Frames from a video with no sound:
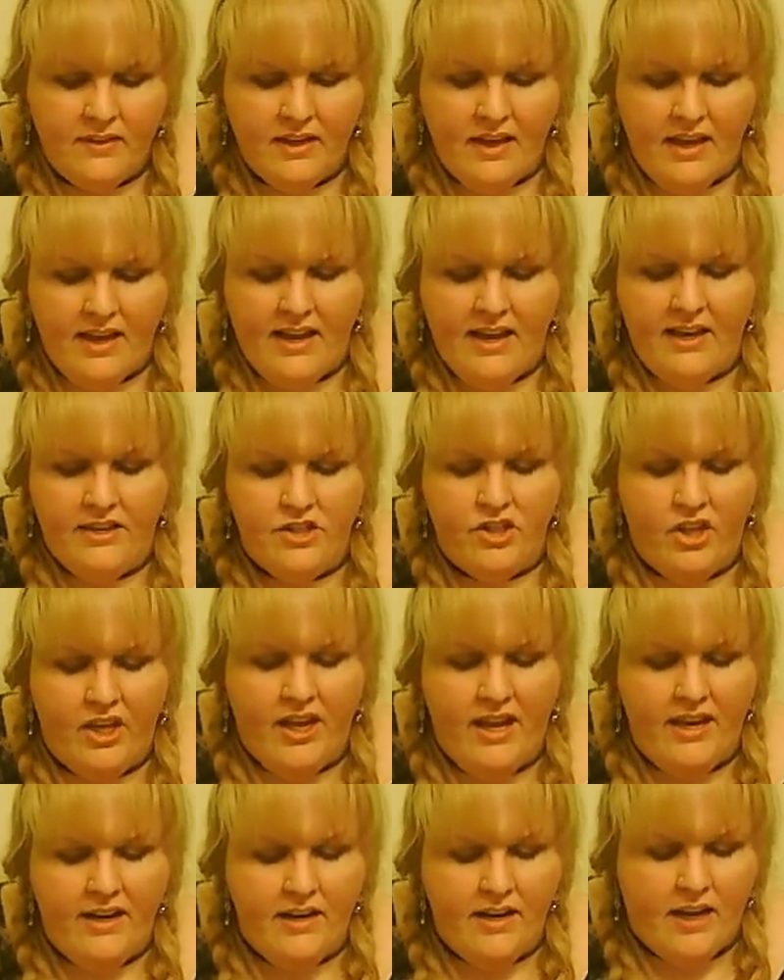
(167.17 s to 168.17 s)
And you'll
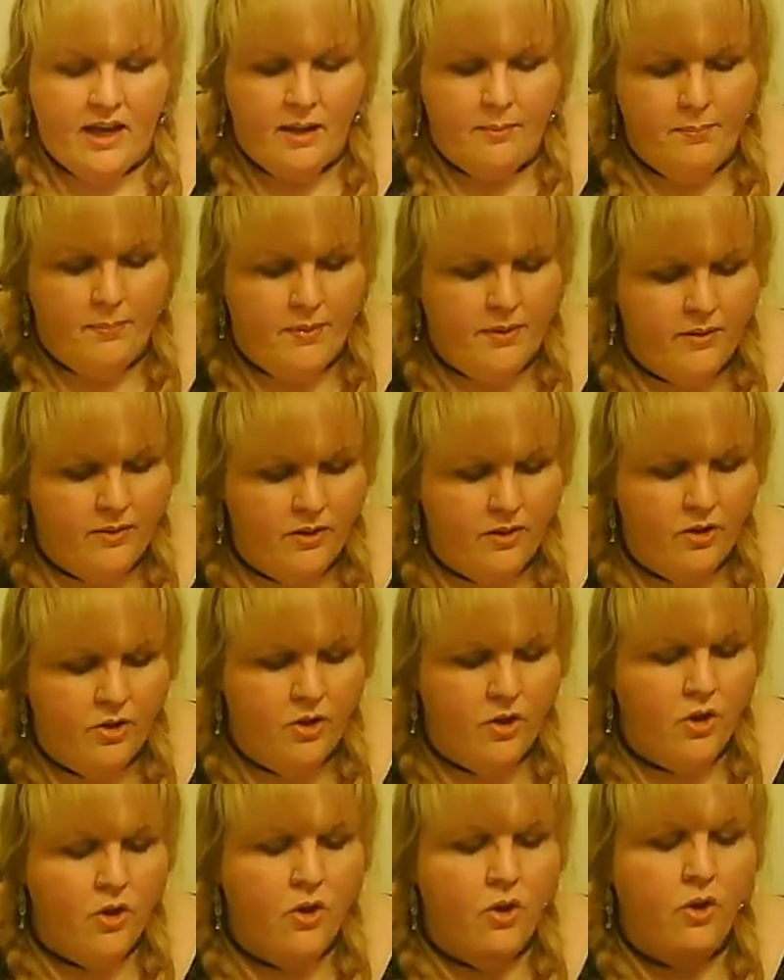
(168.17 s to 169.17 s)
end up,
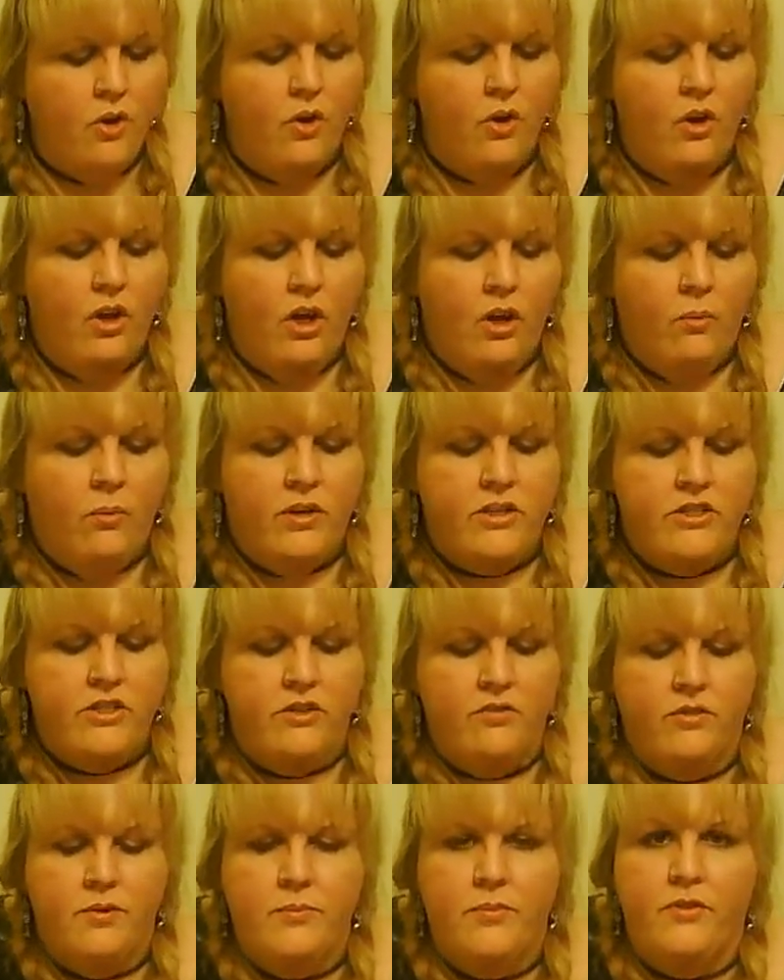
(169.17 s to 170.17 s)
once you've
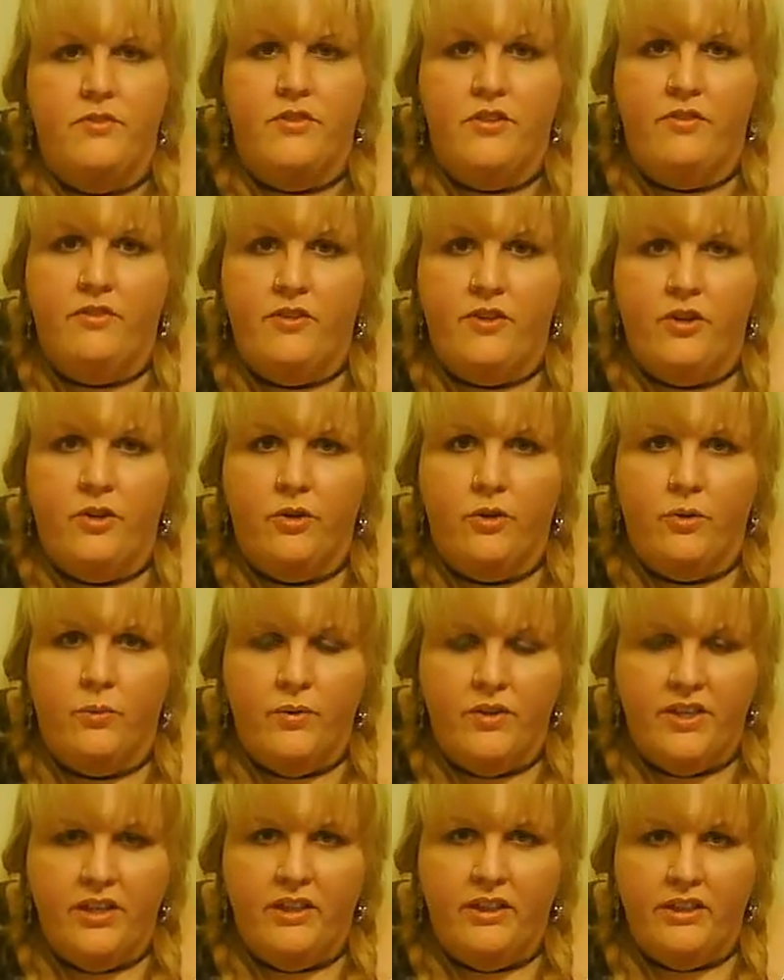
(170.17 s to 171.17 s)
removed a few,
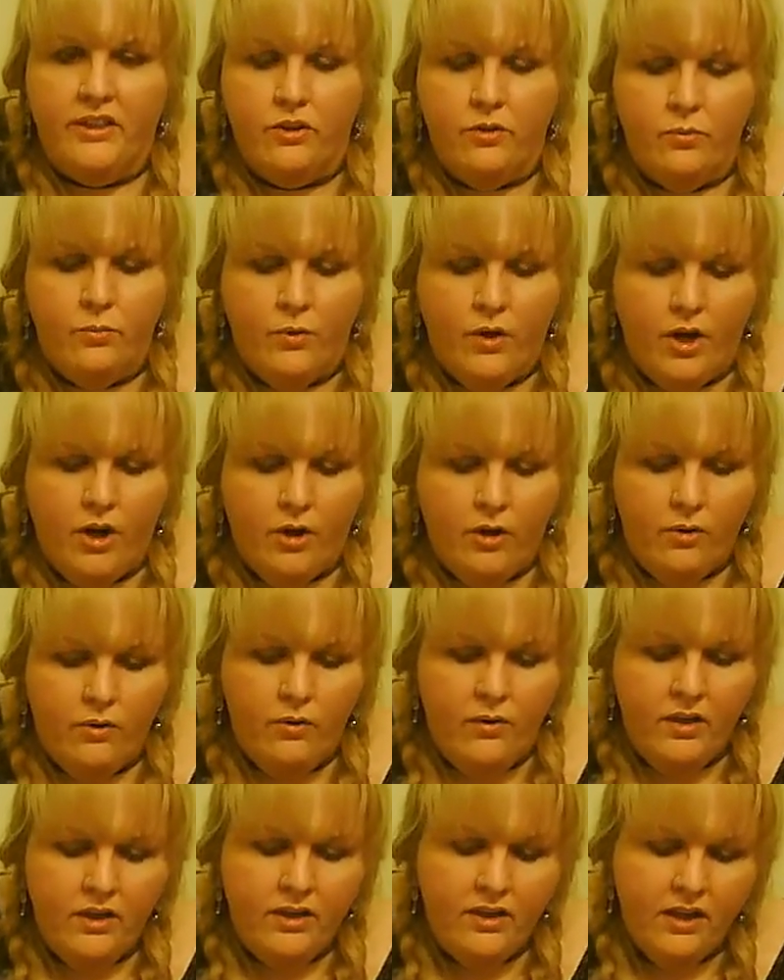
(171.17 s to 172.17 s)
with a little row
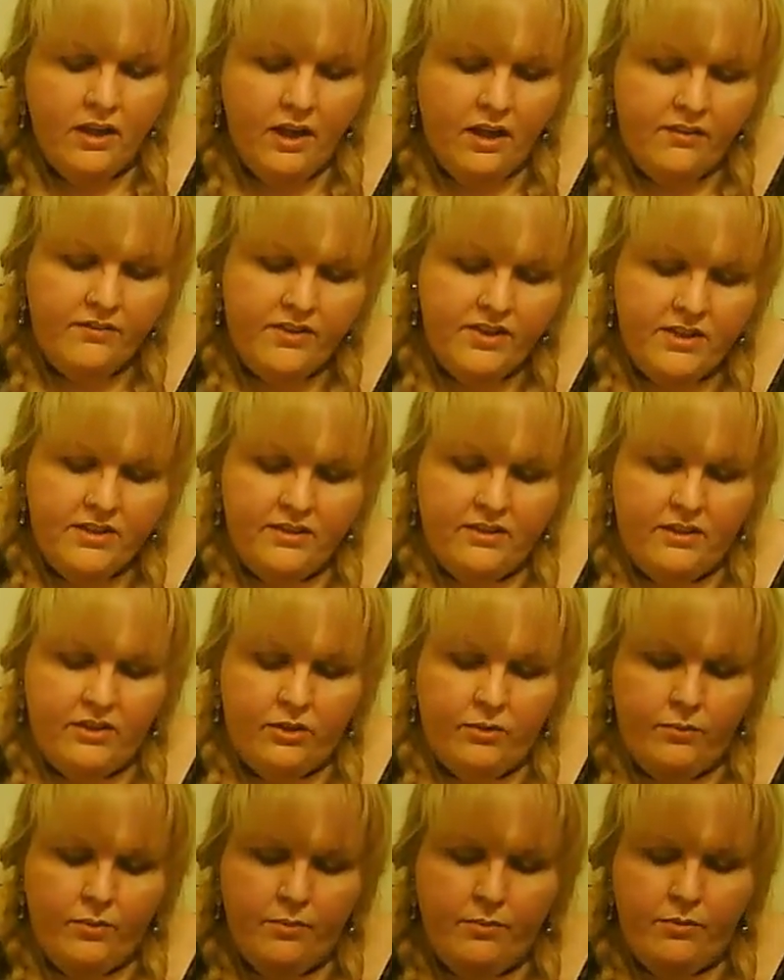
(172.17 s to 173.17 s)
of these little
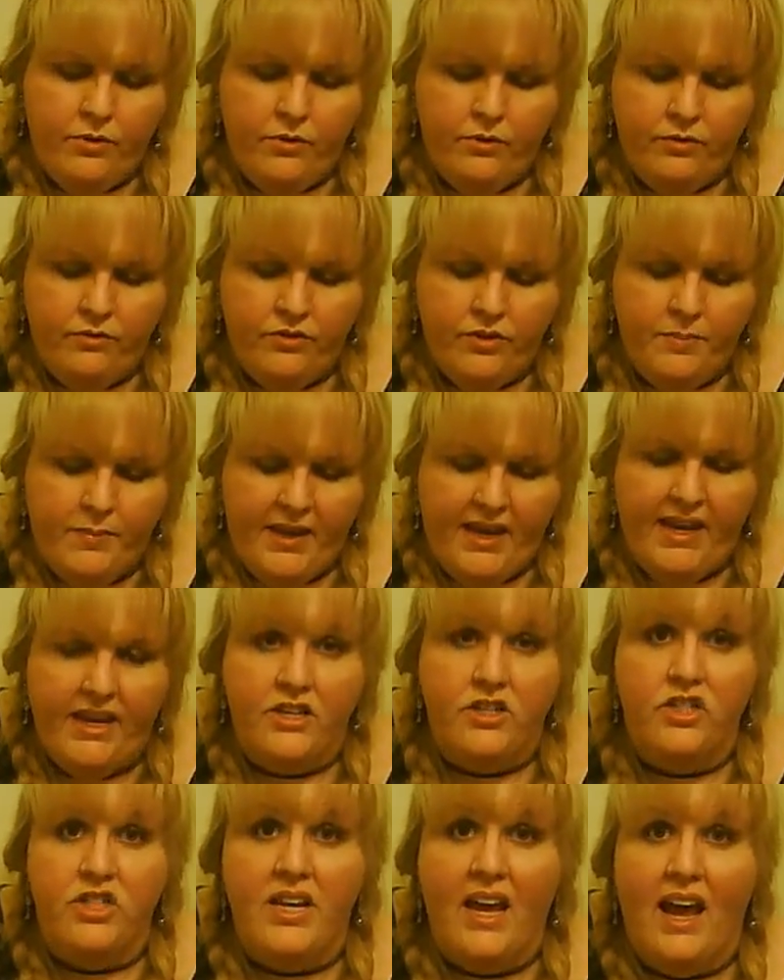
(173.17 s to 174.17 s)
removed
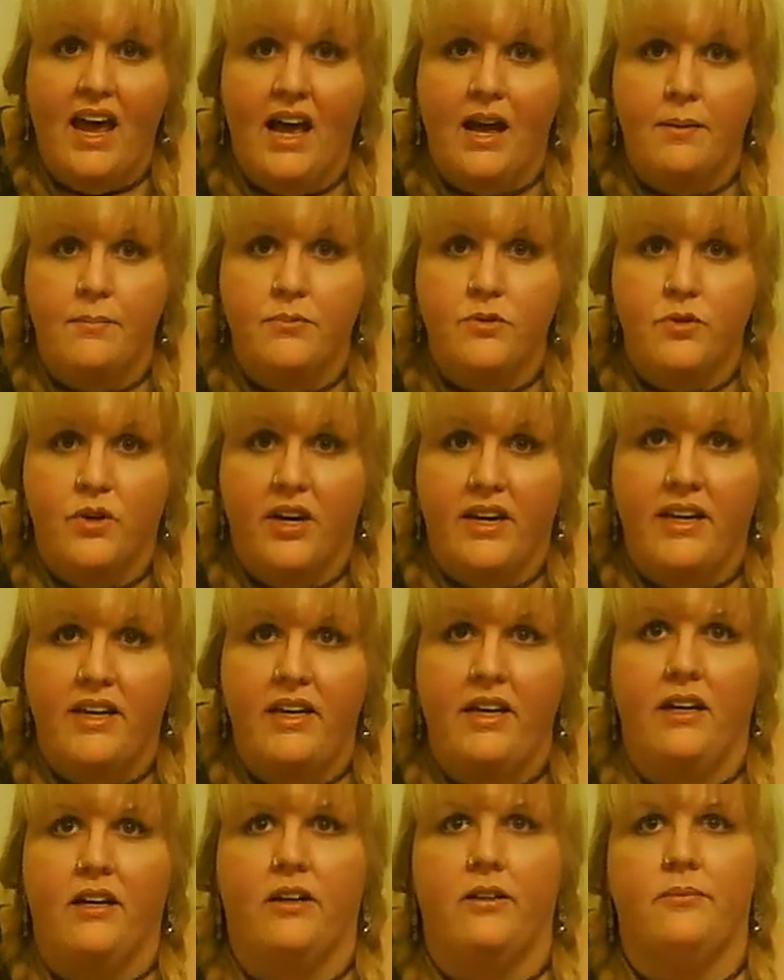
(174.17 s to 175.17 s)
page tabs right here.